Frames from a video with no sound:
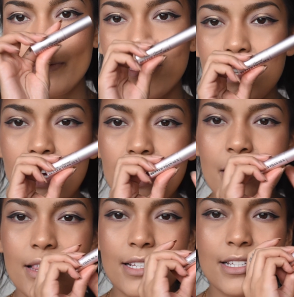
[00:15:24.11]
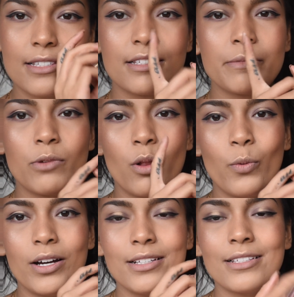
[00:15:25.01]
mascara. This is the small
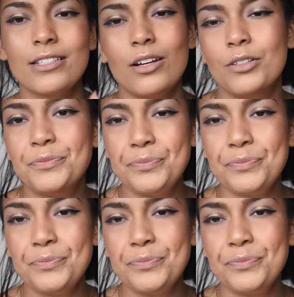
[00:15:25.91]
one, so.